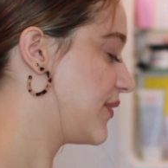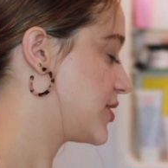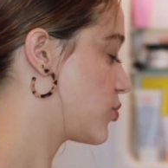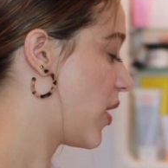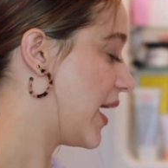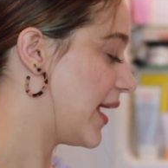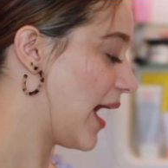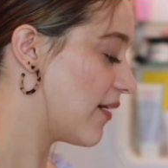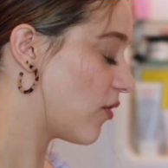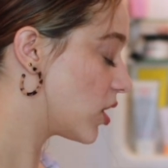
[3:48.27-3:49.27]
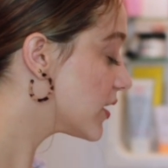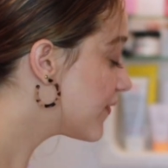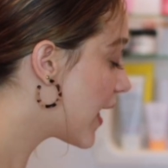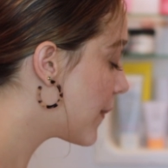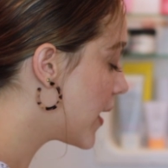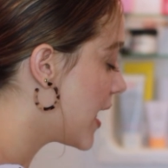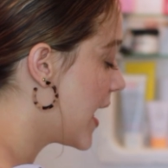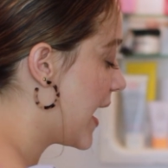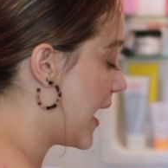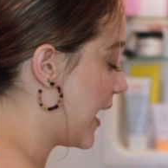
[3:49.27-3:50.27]
That's why I have all of them
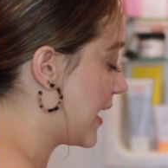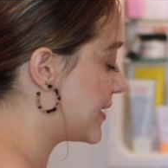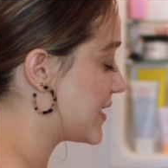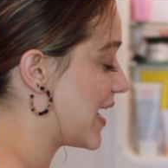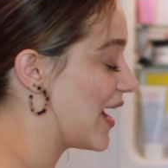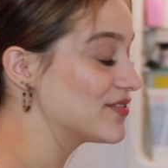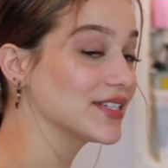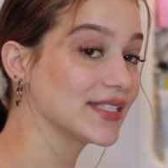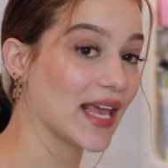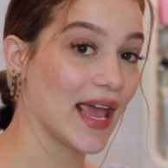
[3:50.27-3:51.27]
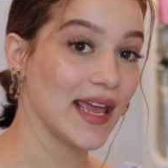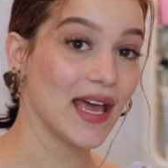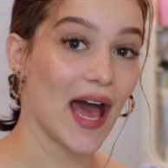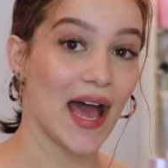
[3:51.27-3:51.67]
and I have to say